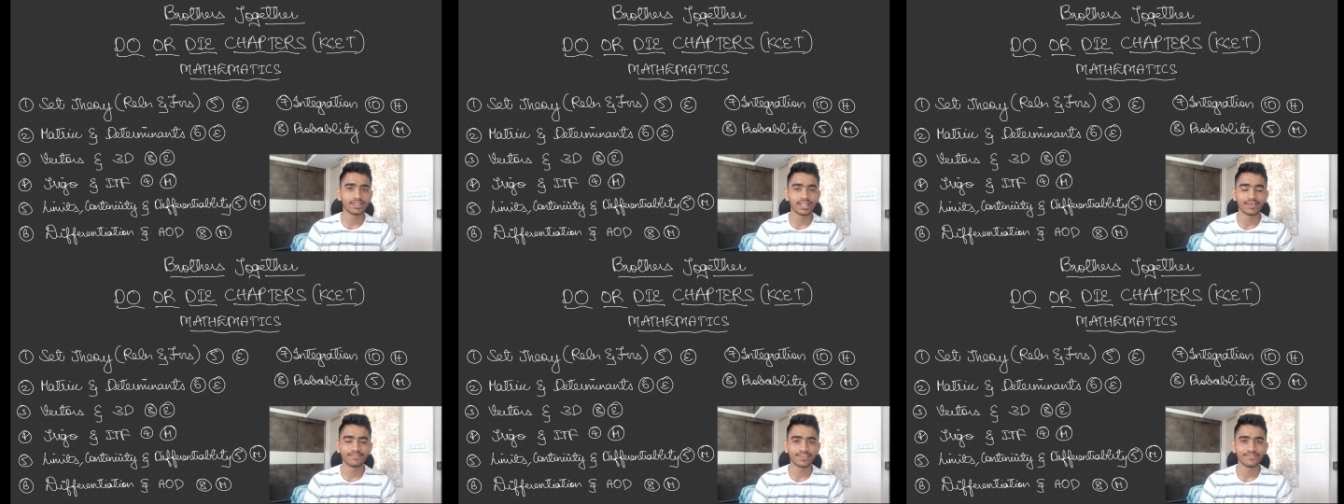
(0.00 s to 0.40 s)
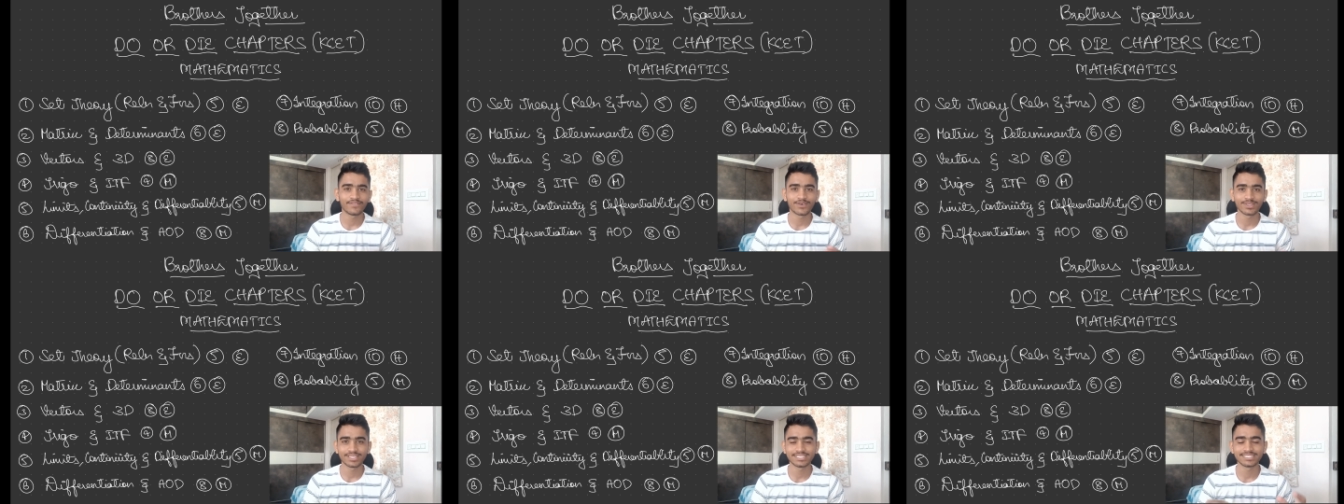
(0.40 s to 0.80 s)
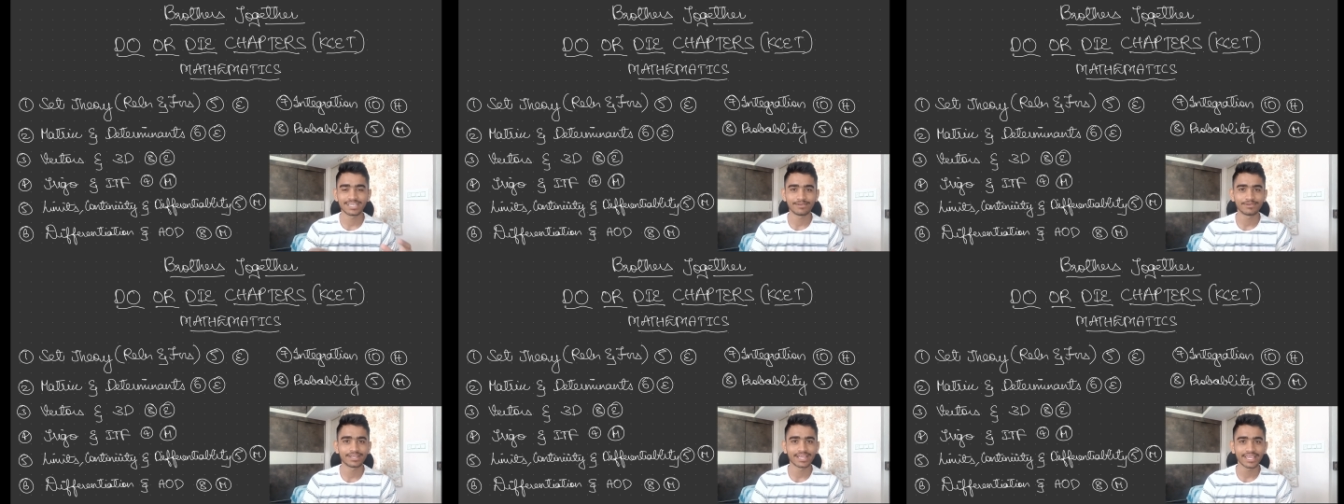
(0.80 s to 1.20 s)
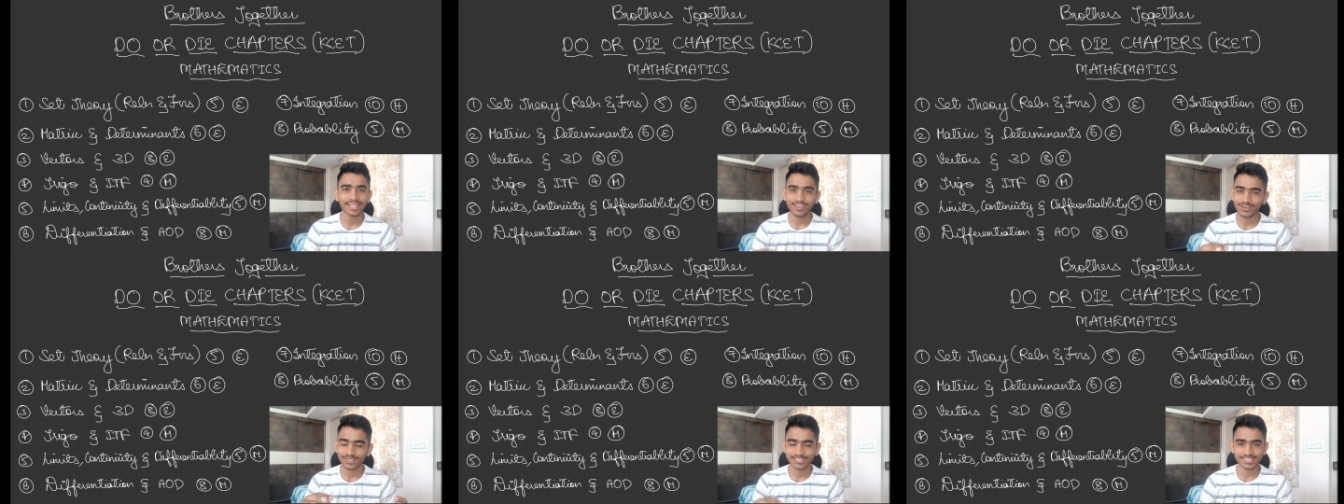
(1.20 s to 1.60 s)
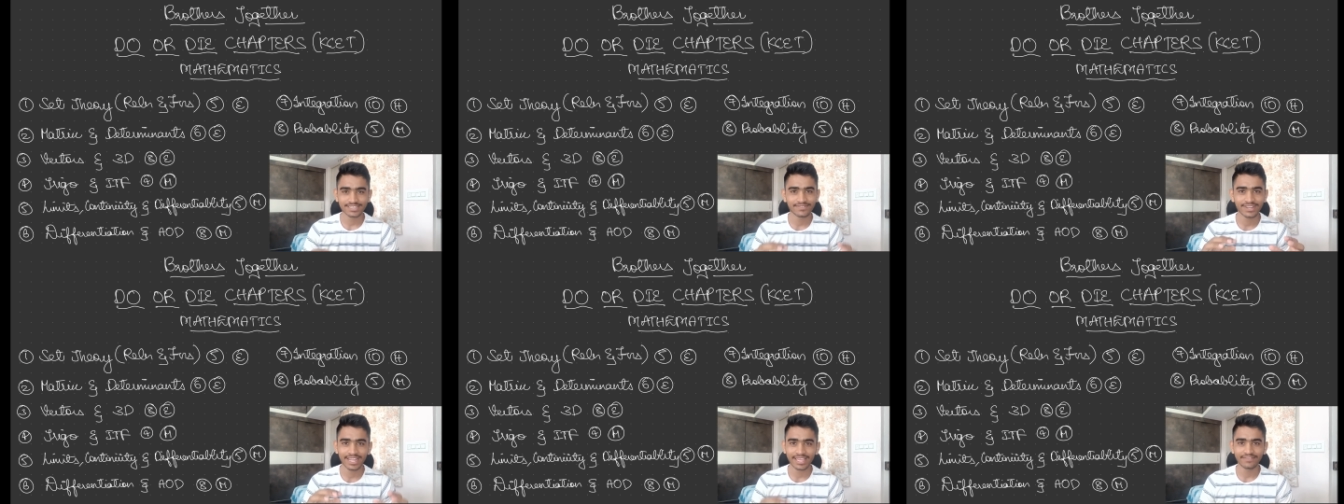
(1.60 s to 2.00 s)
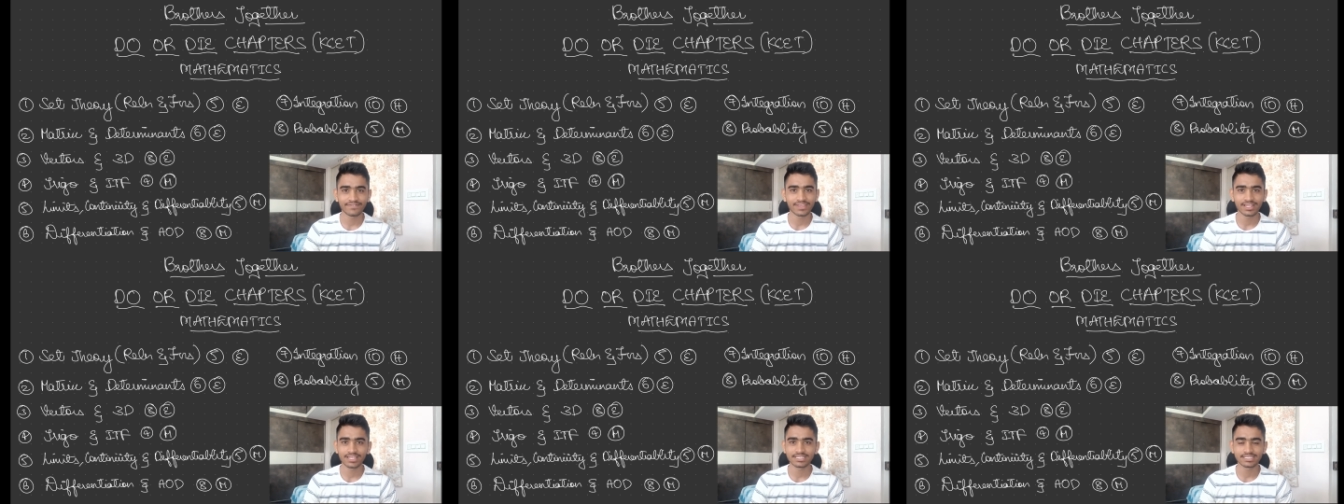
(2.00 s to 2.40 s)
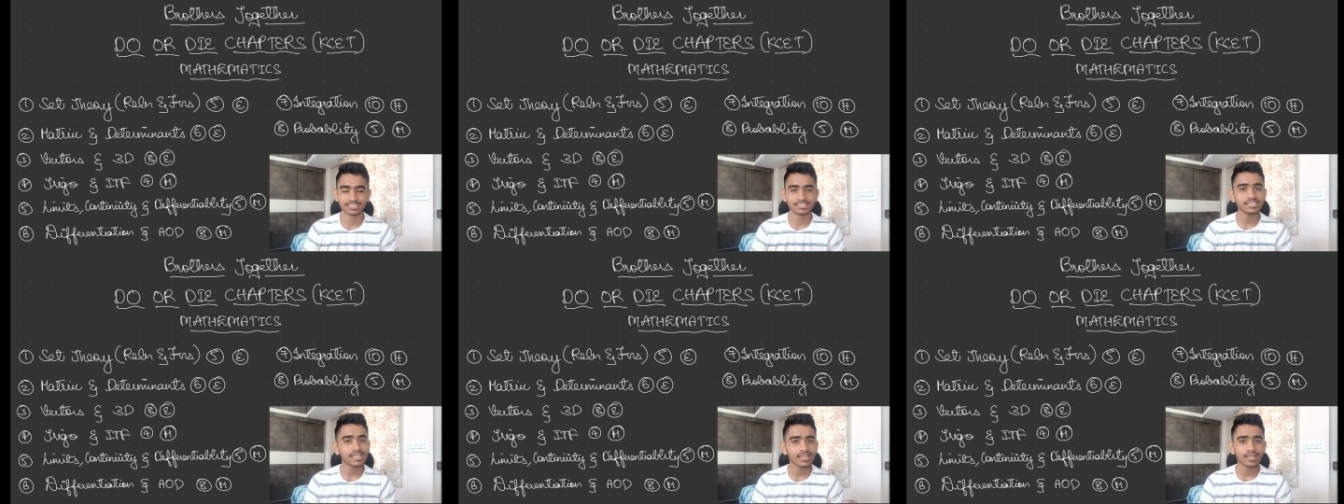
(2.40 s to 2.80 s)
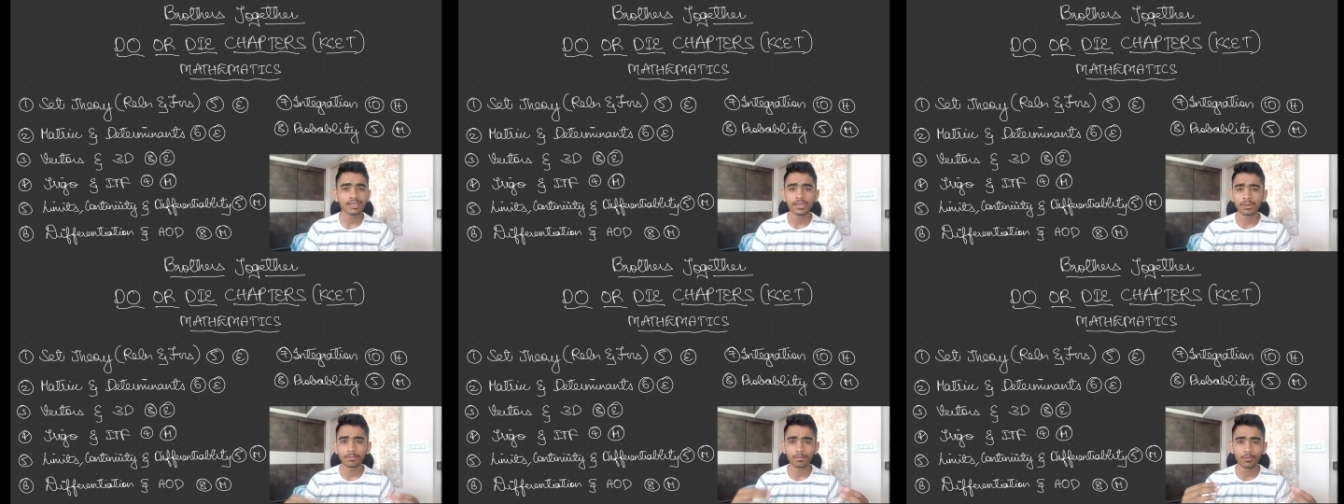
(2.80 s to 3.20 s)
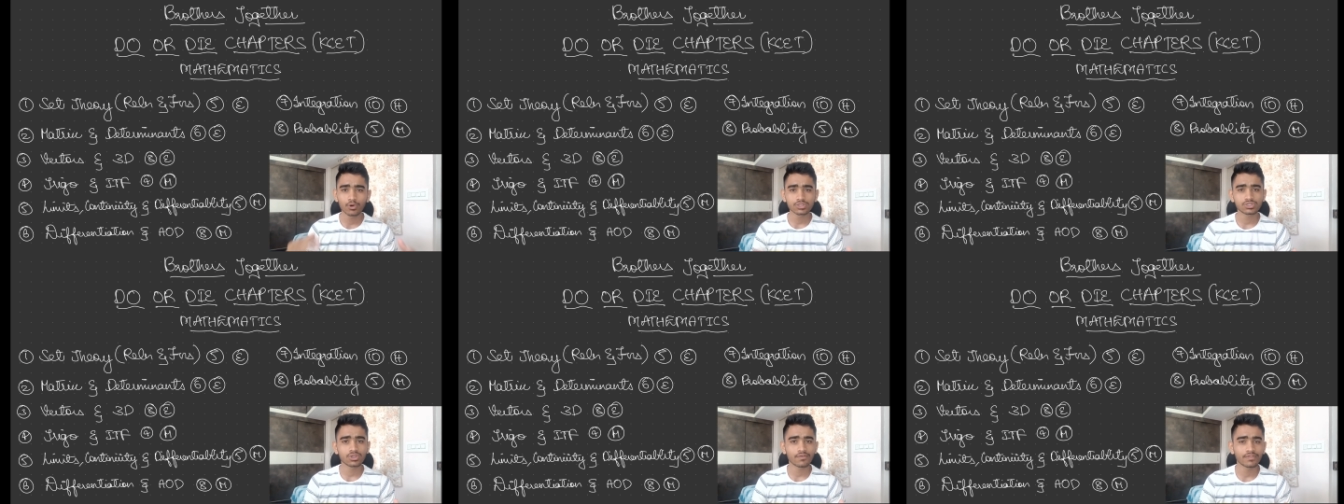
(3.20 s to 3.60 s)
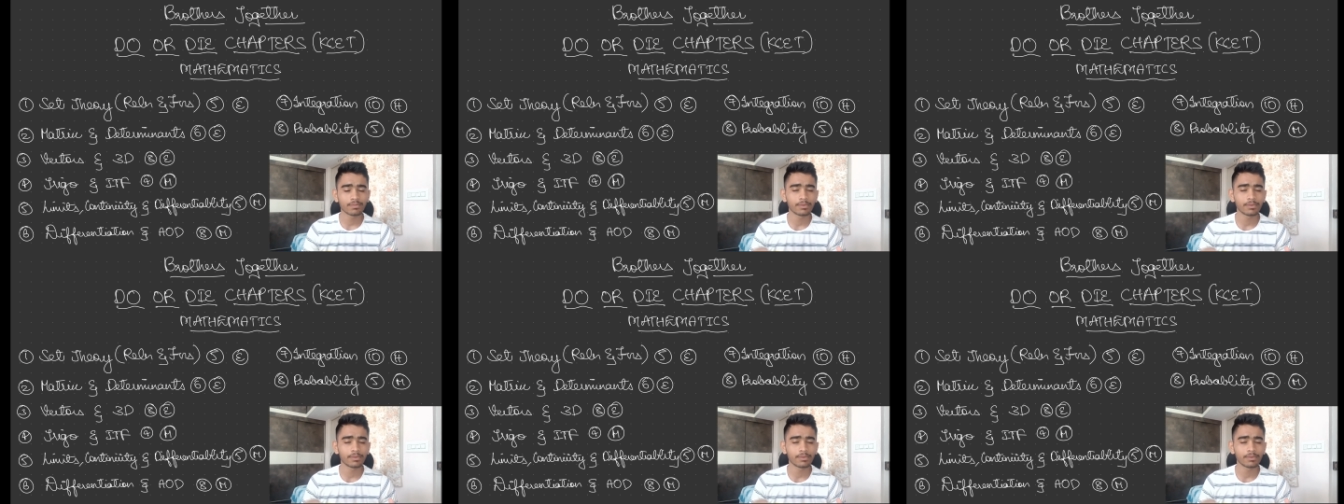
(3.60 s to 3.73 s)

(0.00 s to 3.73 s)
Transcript: level for this chapter again because even i feel this easy and most of